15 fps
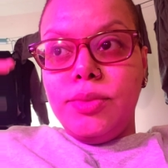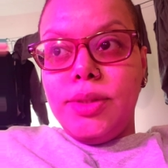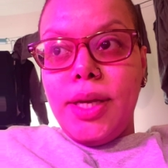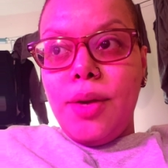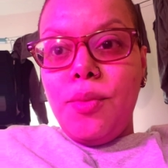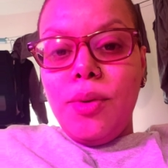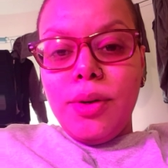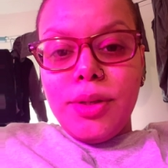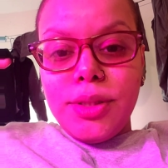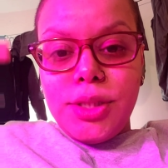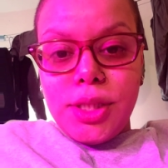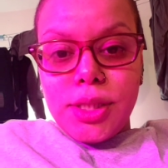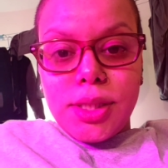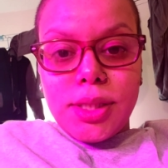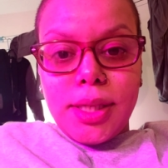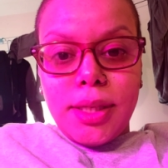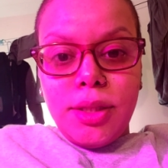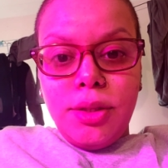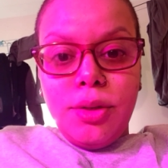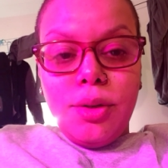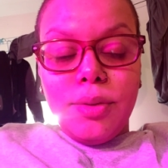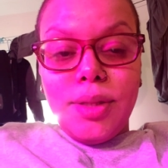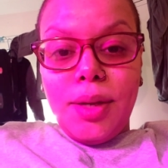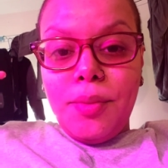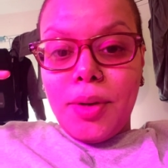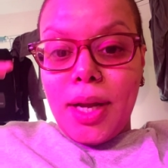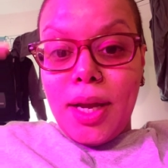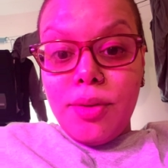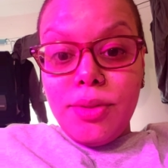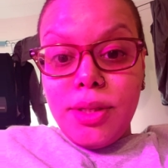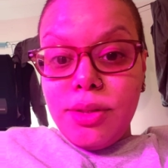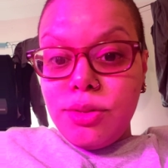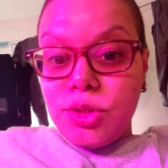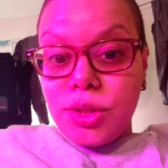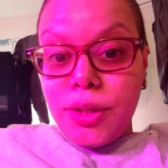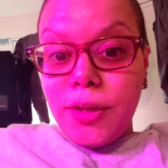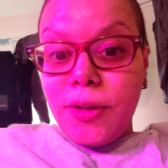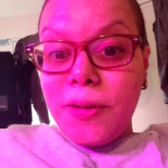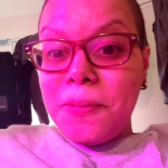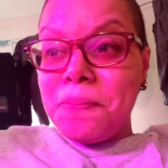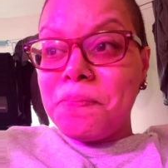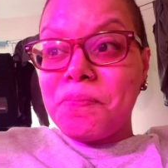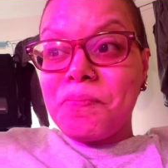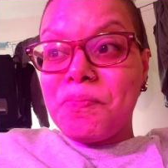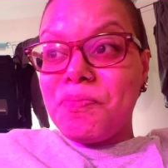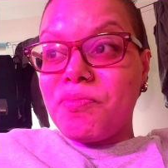They weren't just, they were out there drinking,